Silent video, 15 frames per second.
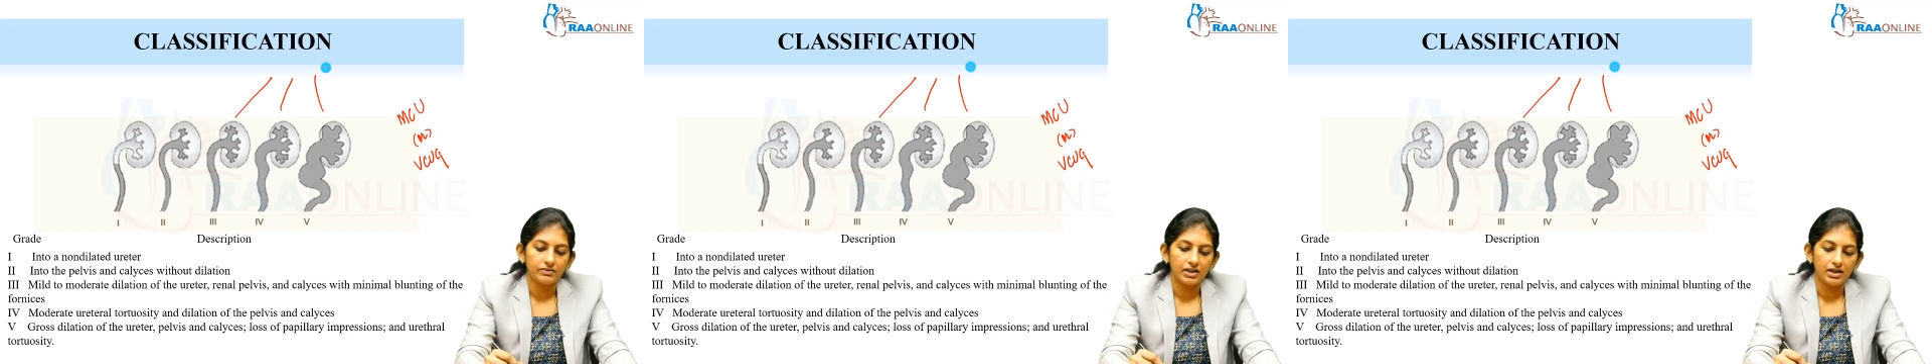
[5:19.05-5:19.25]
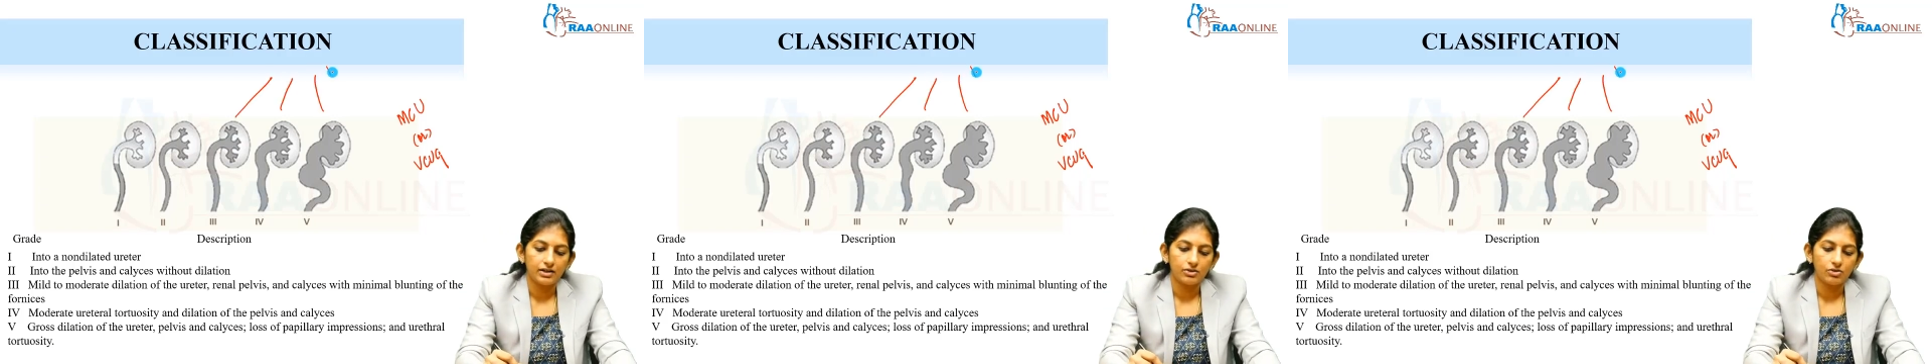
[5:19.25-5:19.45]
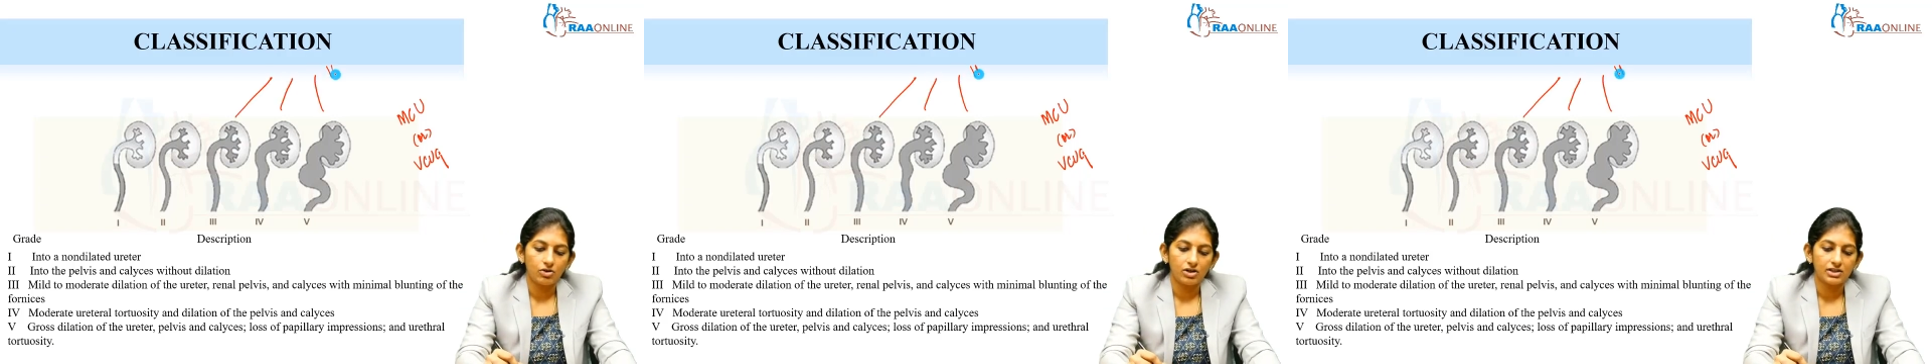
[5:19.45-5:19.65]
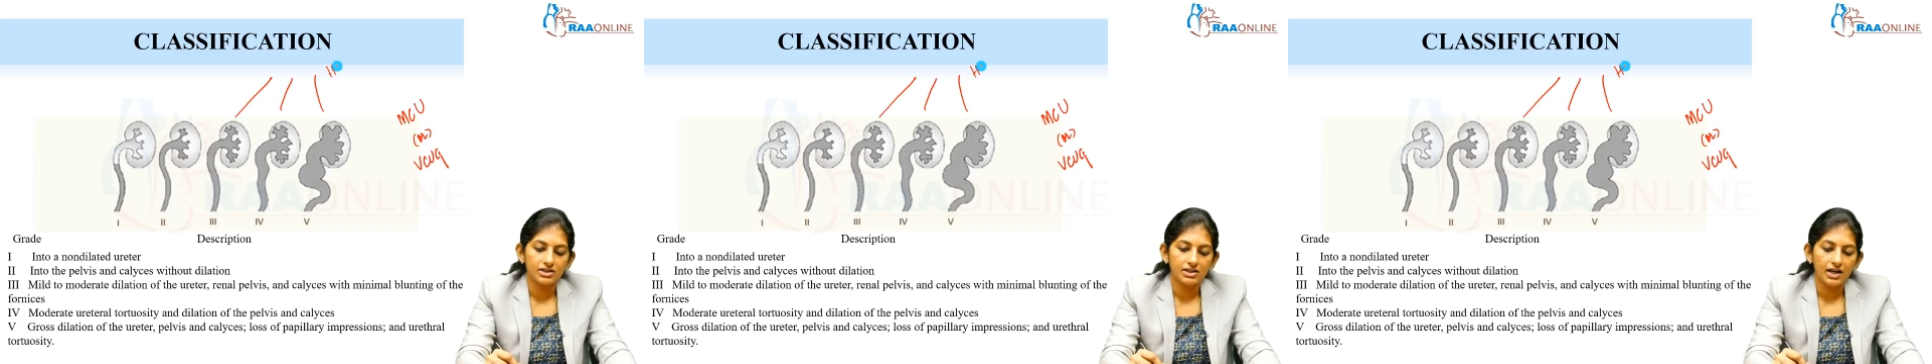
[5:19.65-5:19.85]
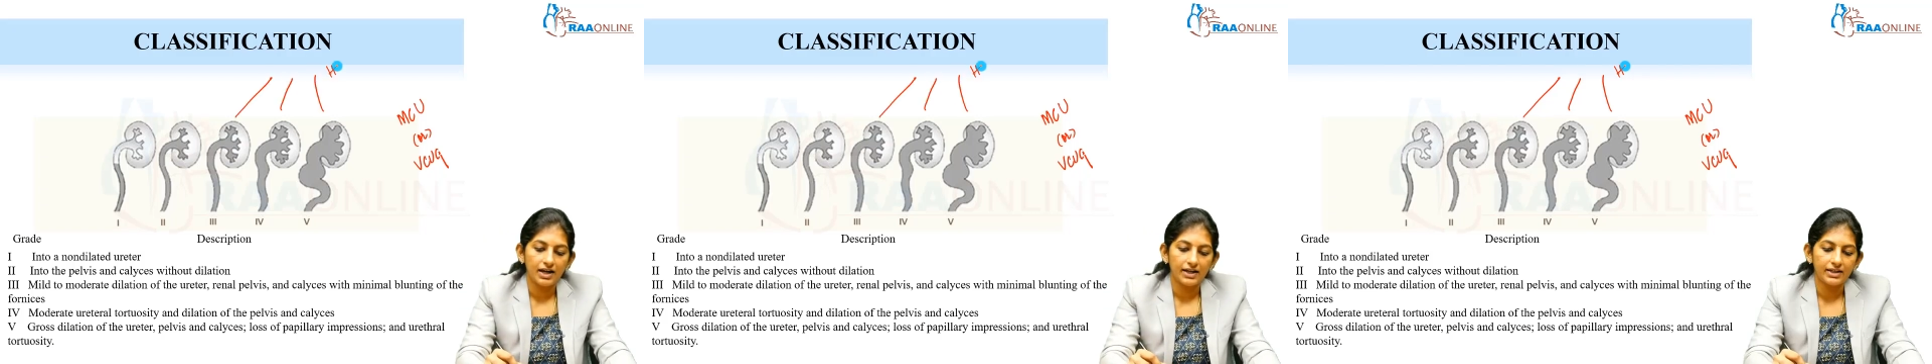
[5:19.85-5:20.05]
they are called
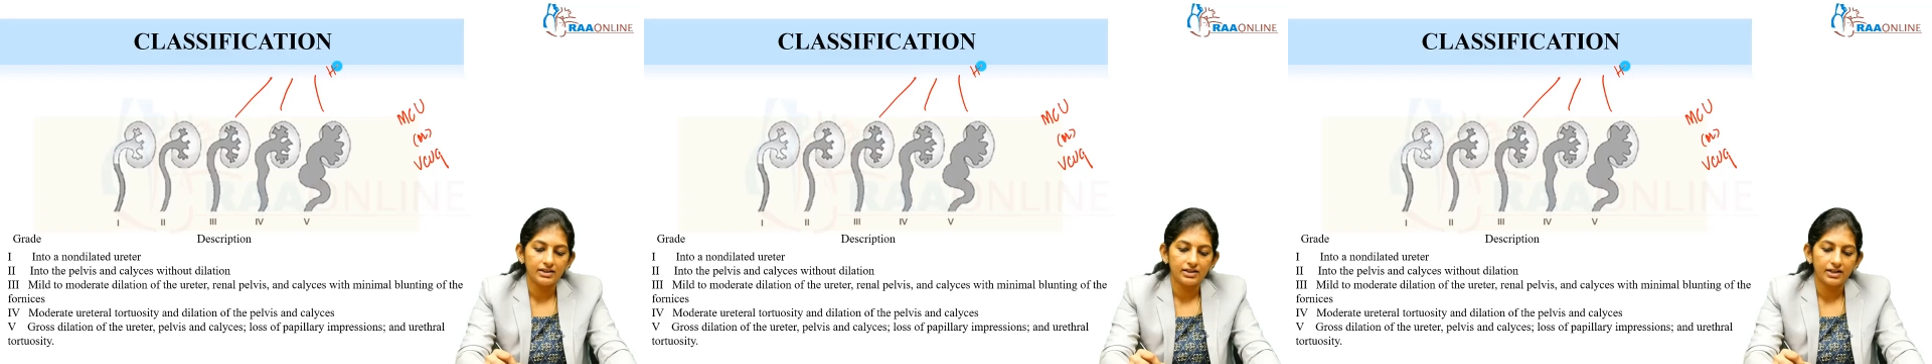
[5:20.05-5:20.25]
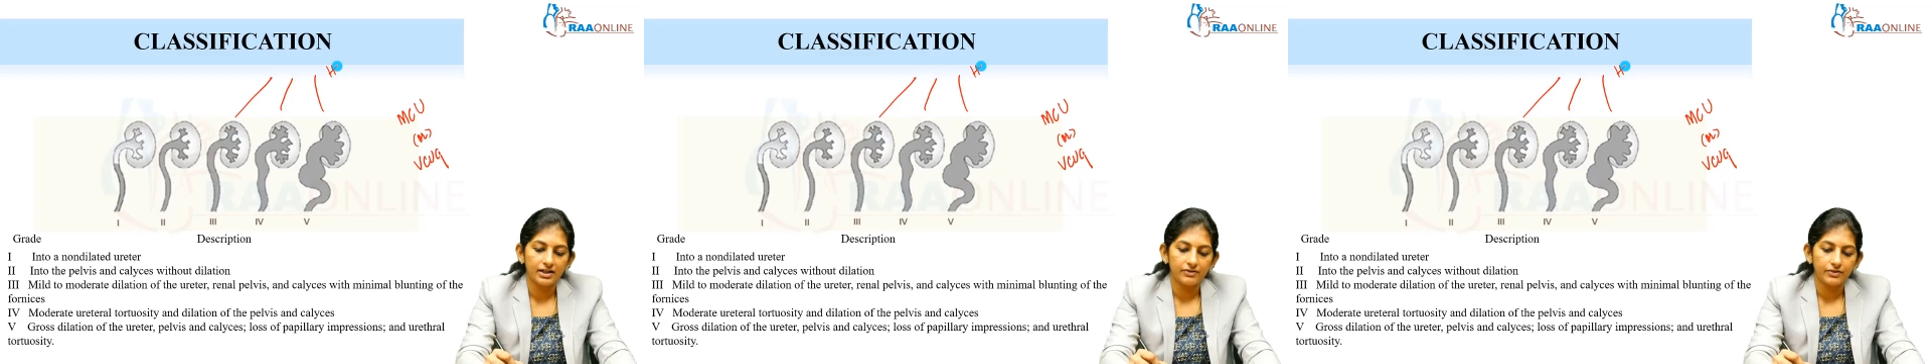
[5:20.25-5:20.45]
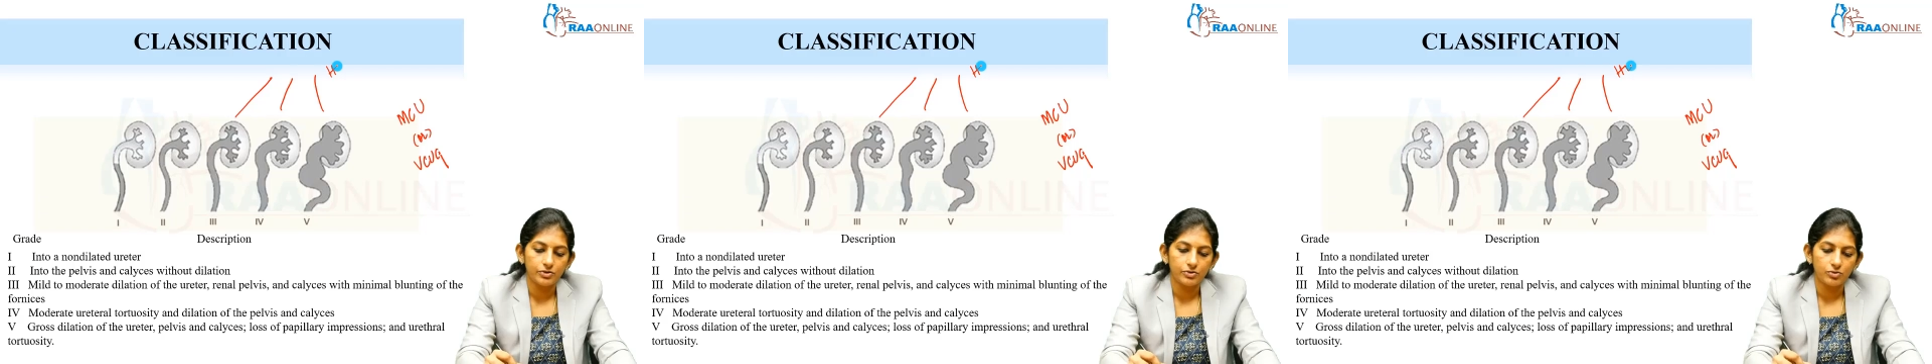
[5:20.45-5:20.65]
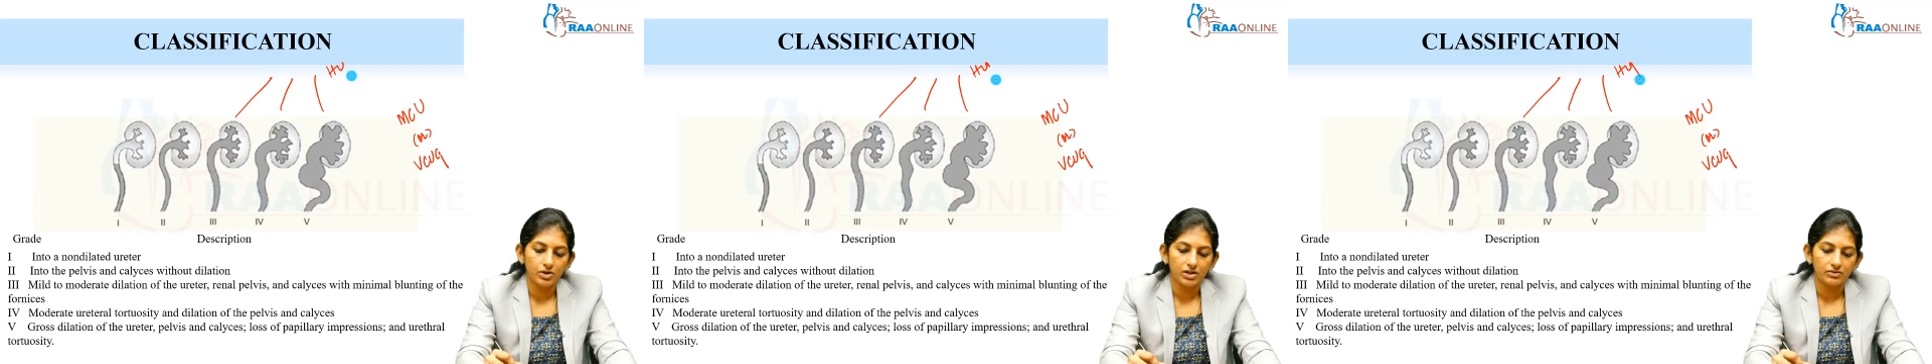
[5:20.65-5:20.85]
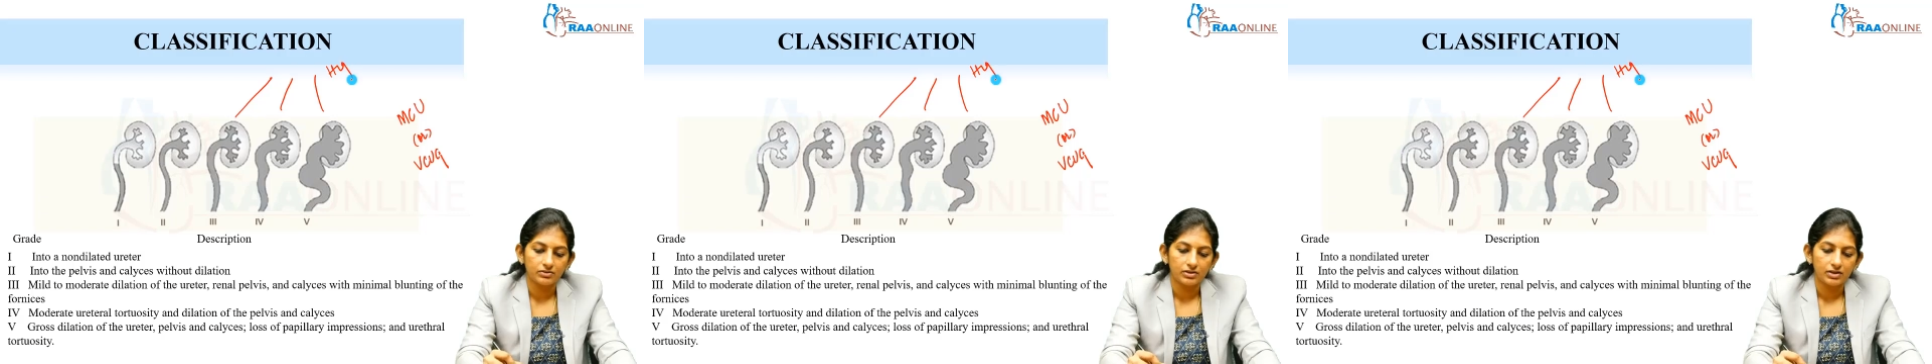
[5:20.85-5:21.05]
as a high grade V U R.